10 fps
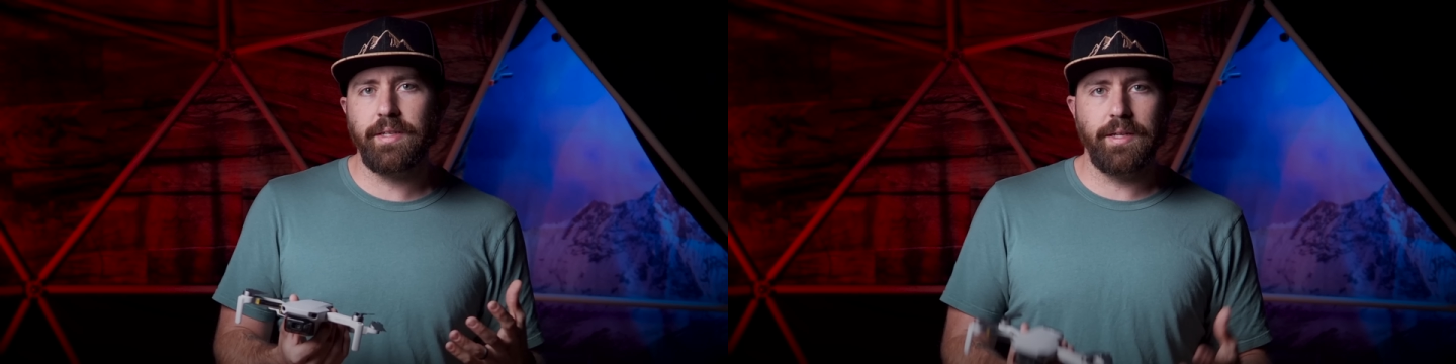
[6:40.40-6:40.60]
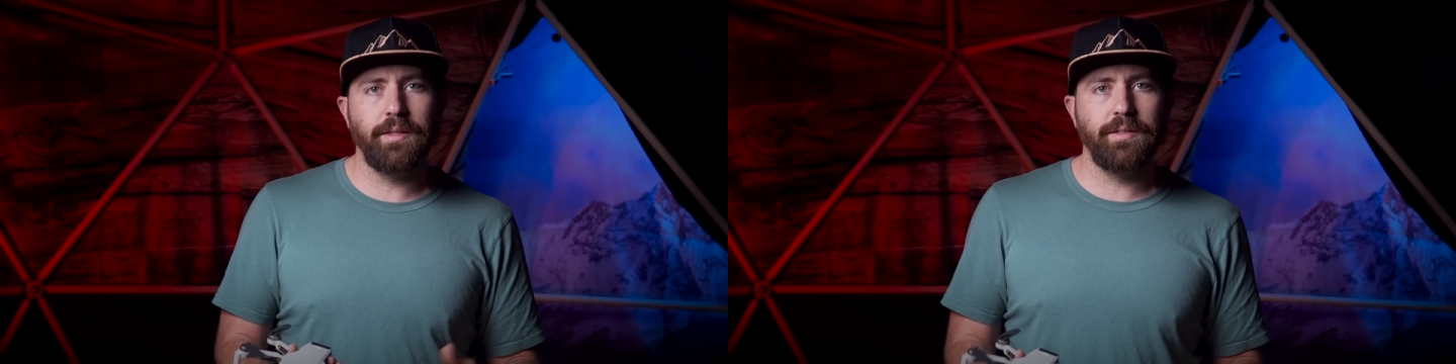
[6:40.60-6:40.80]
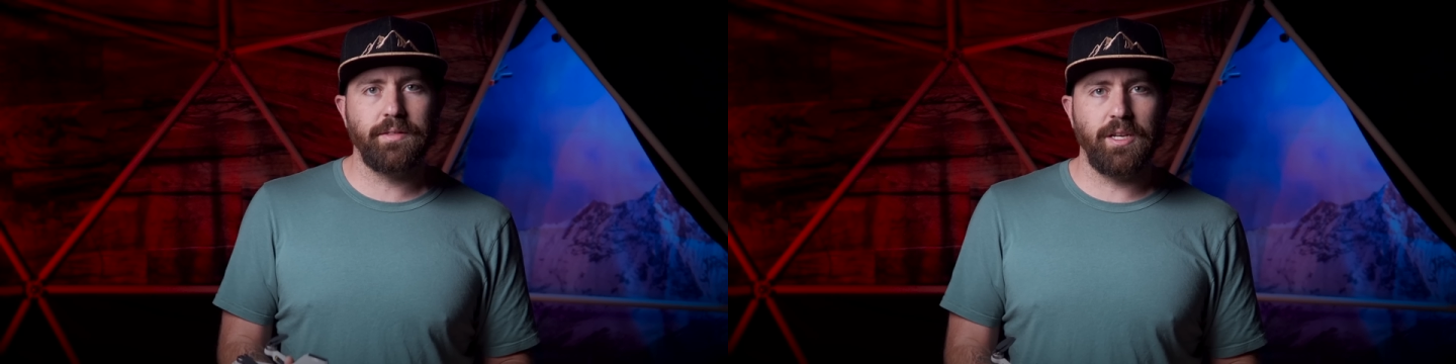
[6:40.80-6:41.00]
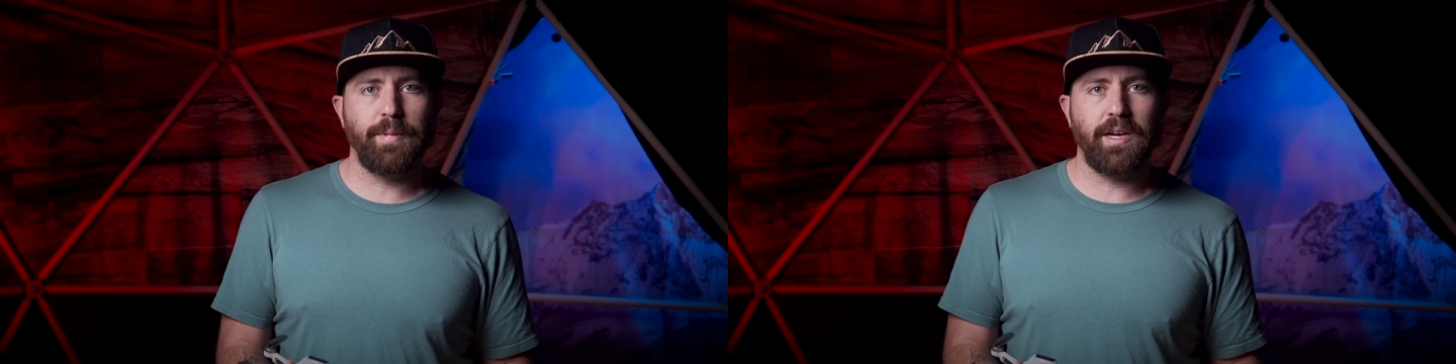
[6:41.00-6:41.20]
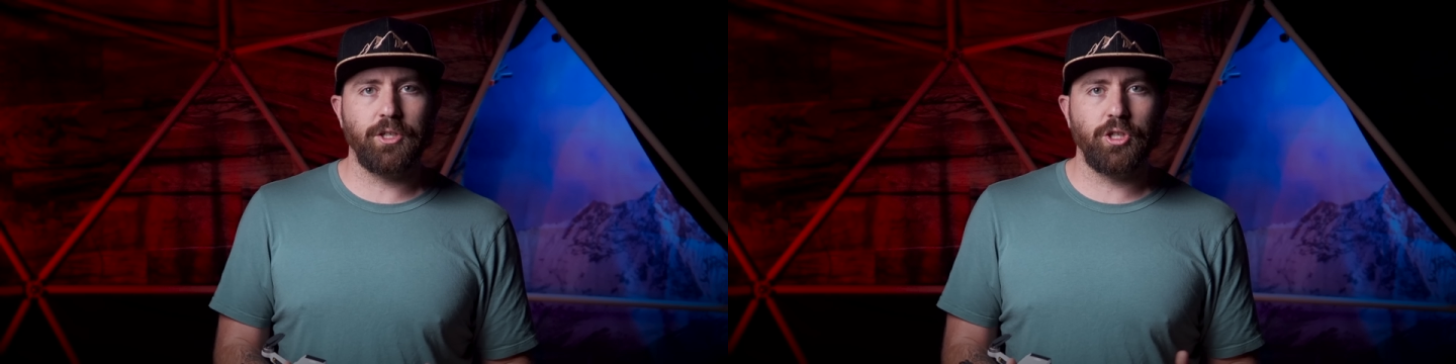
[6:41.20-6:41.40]
get these
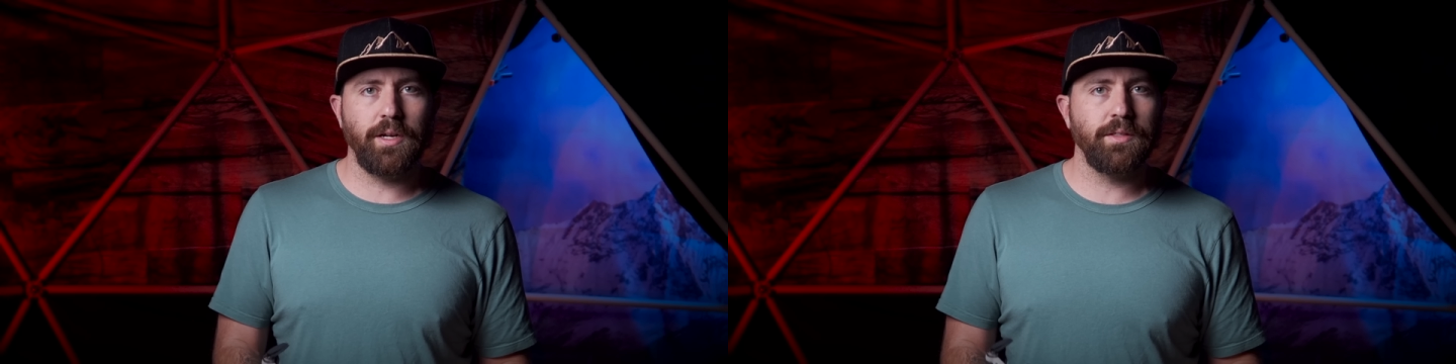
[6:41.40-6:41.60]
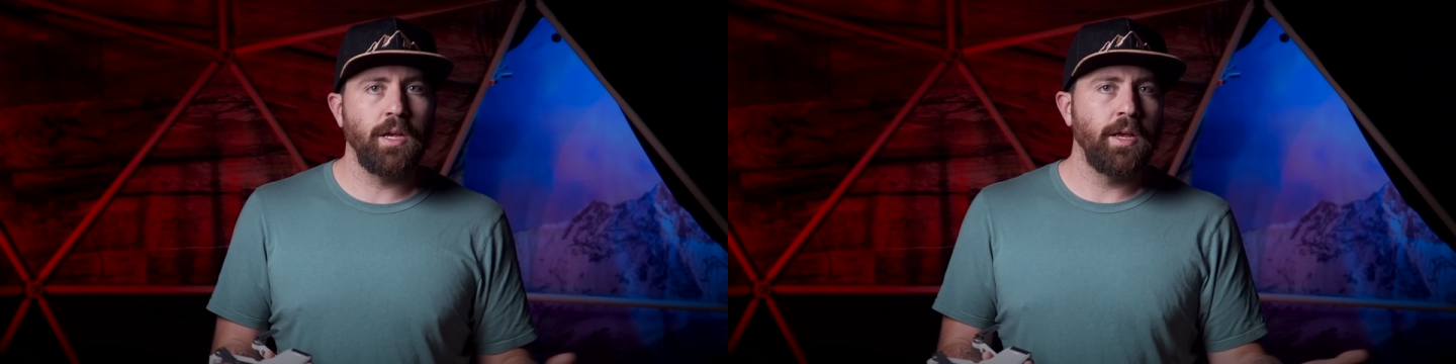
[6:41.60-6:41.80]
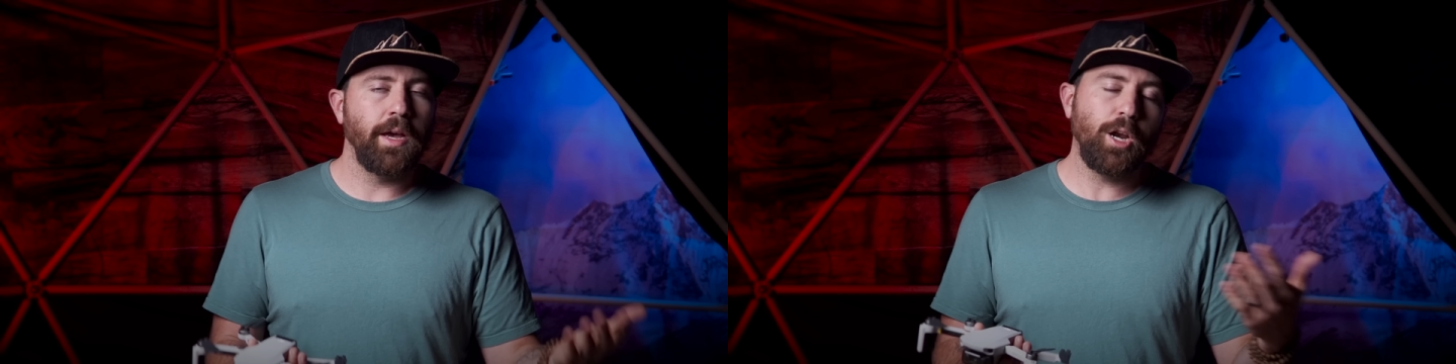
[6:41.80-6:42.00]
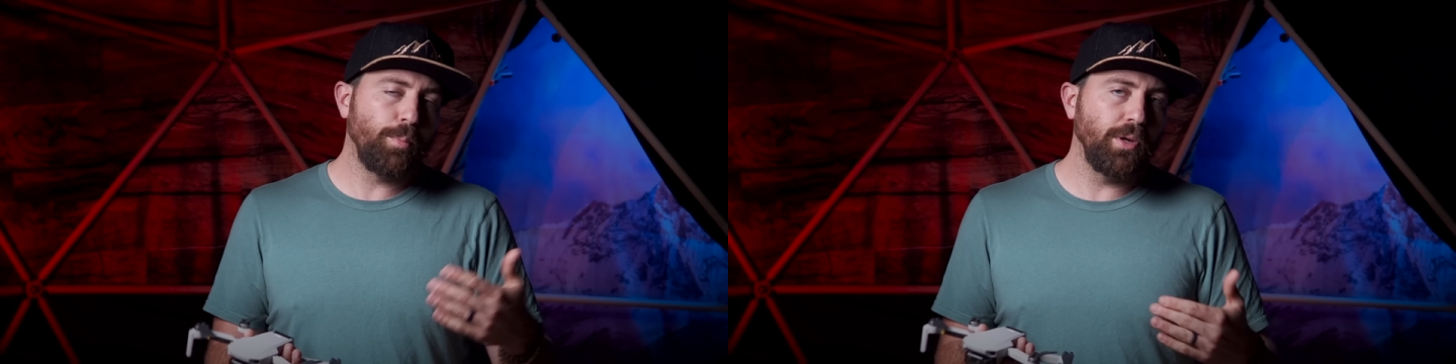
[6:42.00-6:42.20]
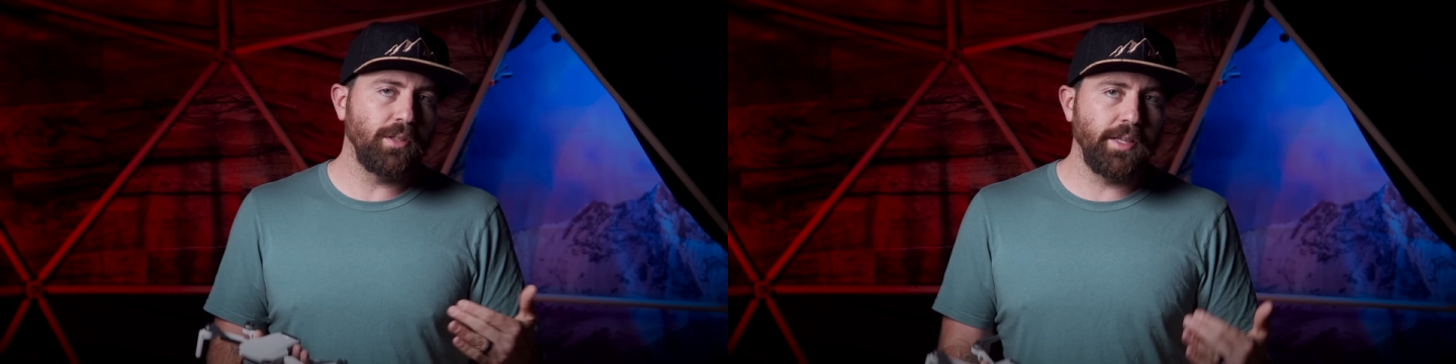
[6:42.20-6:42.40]
cinematic shots, and I'll
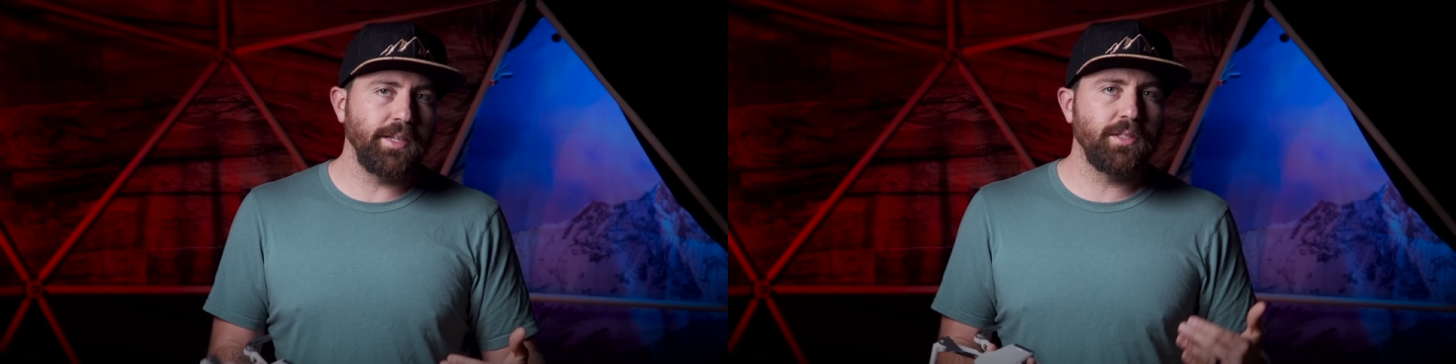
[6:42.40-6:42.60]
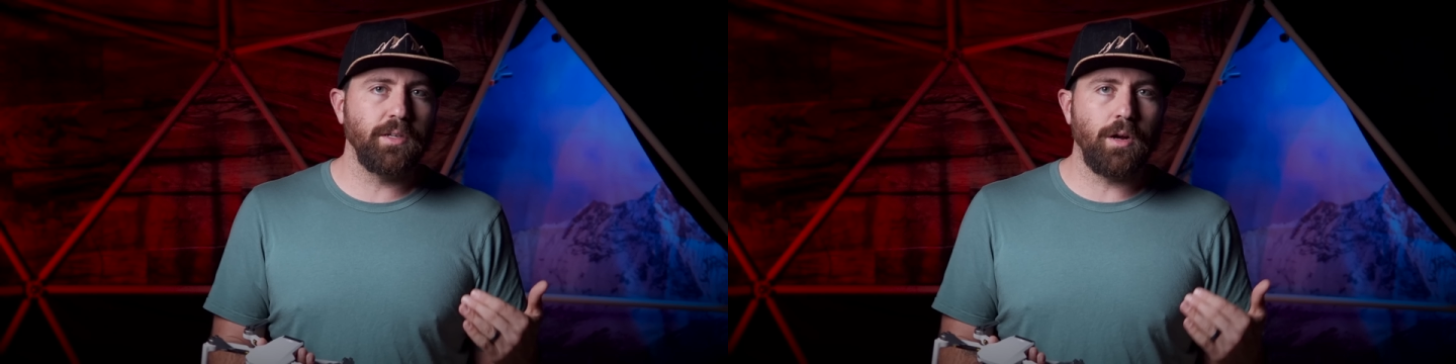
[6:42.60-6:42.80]
put links to